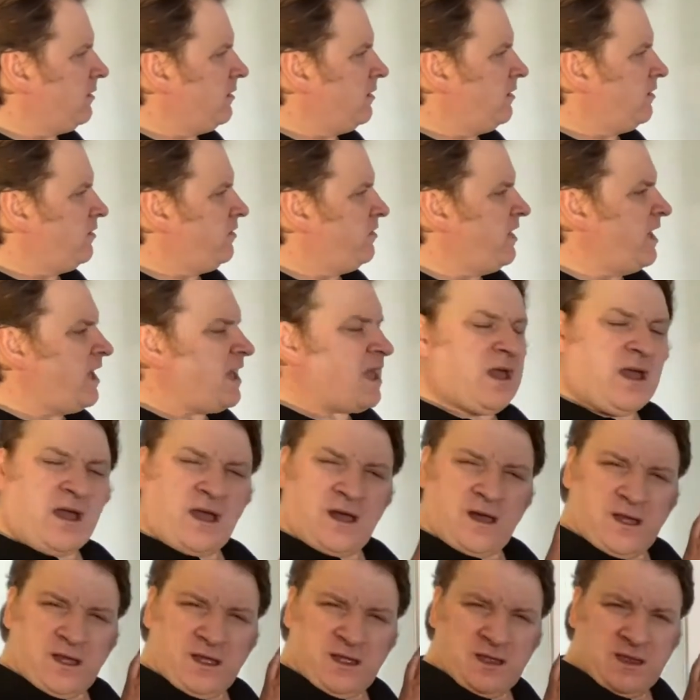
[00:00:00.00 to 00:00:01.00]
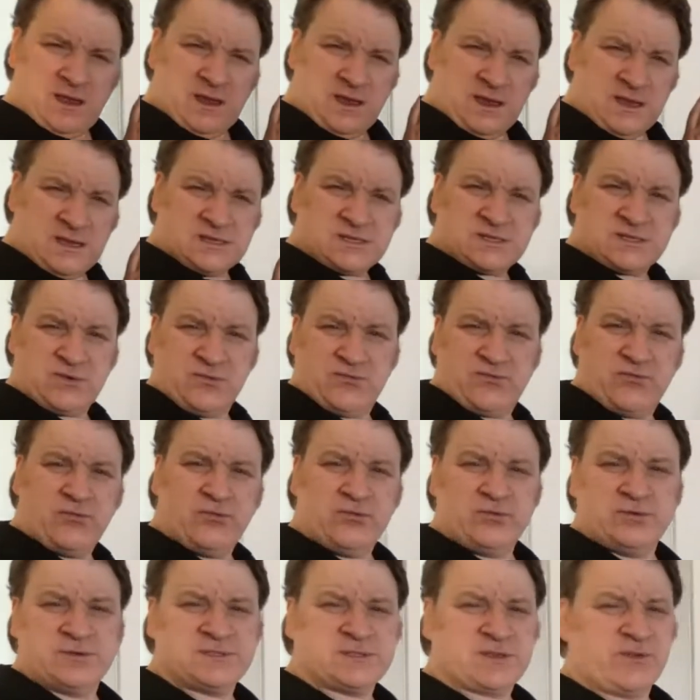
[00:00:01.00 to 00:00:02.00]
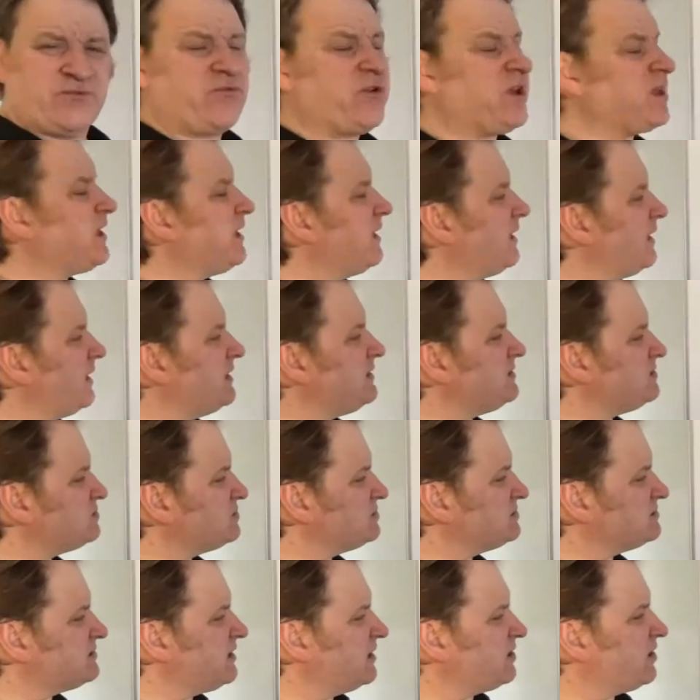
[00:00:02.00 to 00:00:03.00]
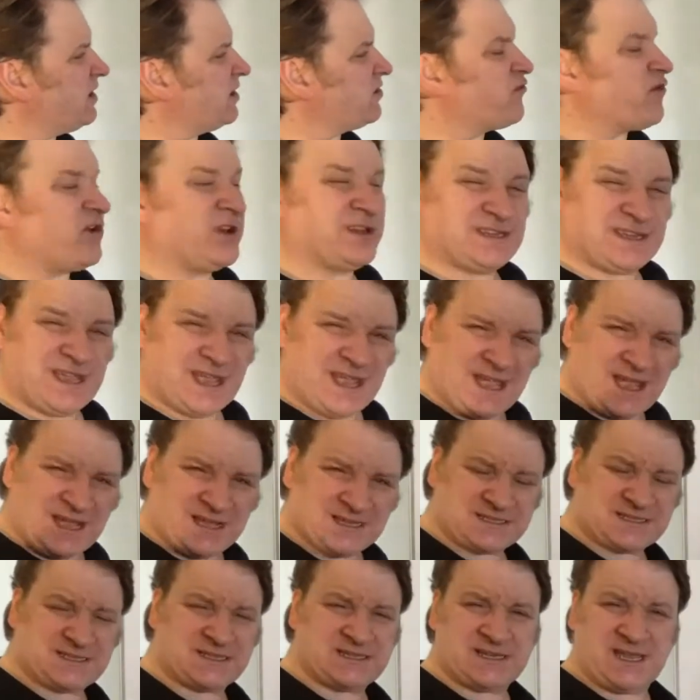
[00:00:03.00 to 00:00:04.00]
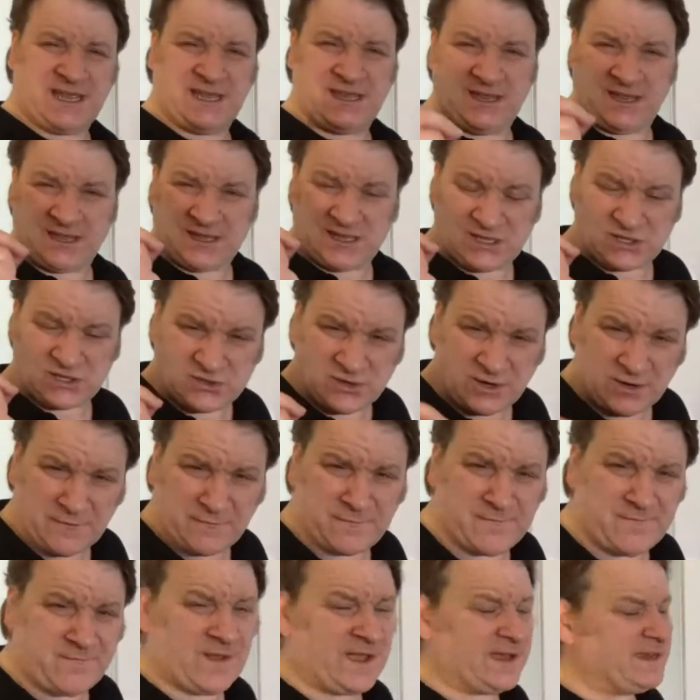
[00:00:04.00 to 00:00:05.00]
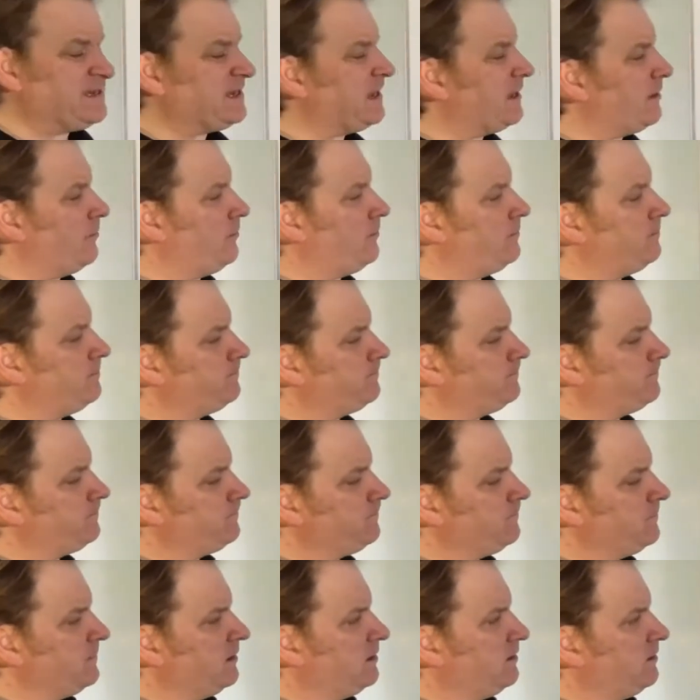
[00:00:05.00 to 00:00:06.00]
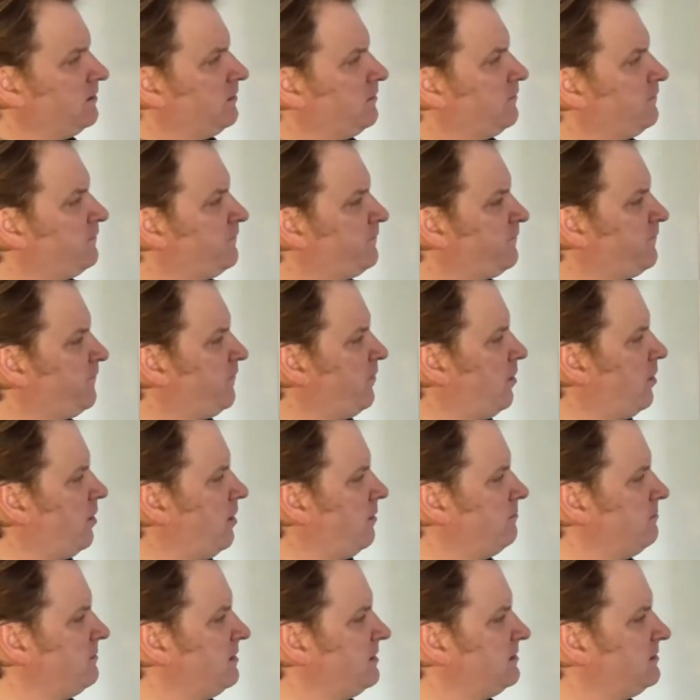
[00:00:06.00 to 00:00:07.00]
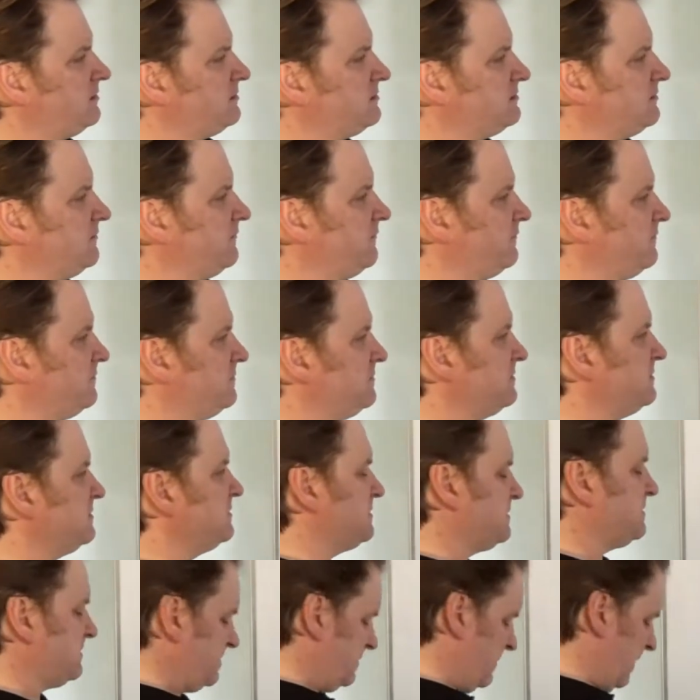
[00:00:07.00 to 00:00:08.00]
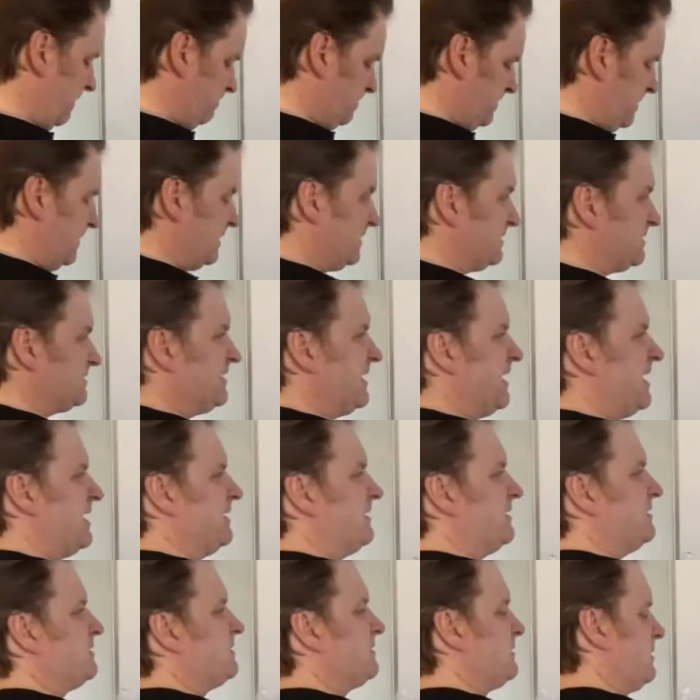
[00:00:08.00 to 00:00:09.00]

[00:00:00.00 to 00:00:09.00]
that is the rules and regulations that they're trying to ascertain, that they're trying to find out from septic tank